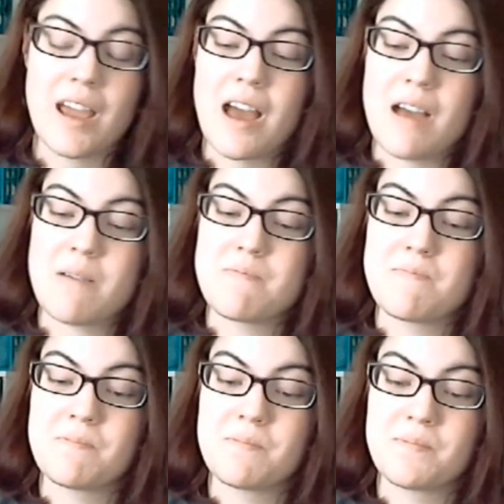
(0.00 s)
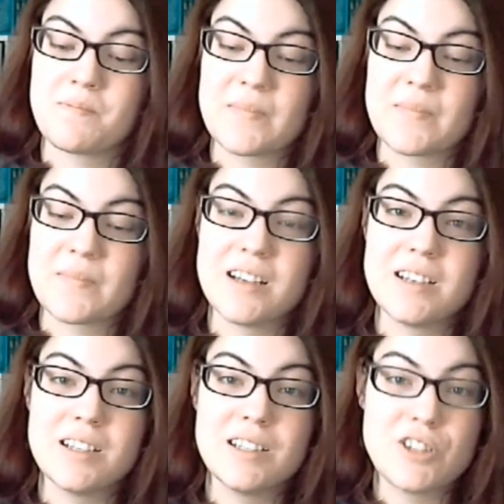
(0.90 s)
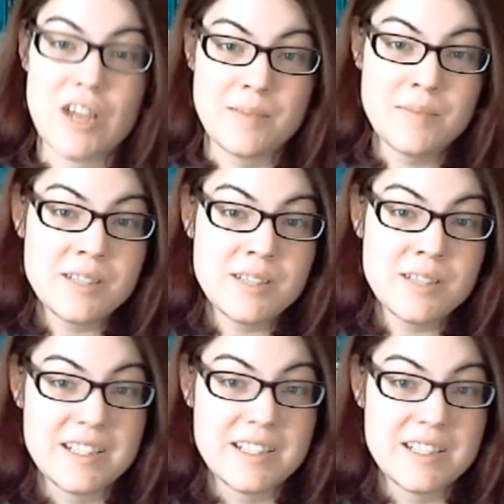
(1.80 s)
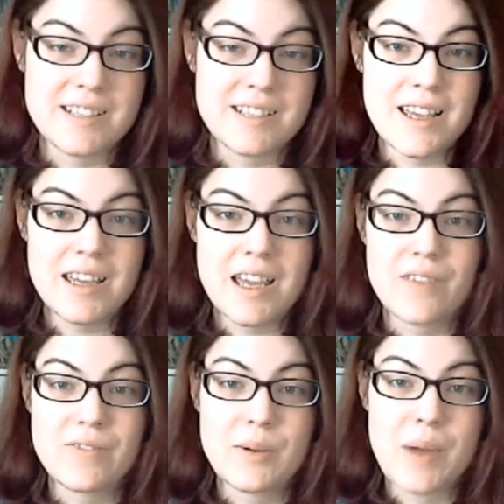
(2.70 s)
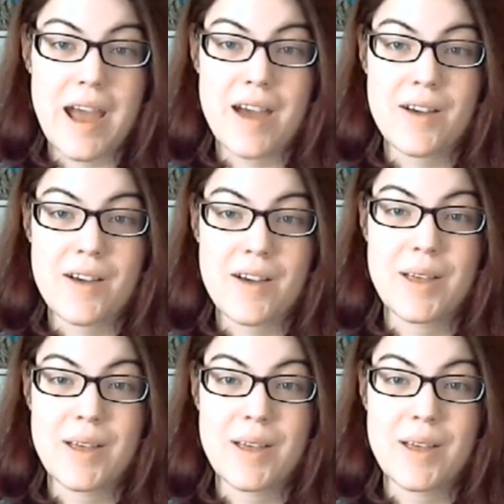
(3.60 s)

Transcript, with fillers: Um, James, Dancing Geek, if you have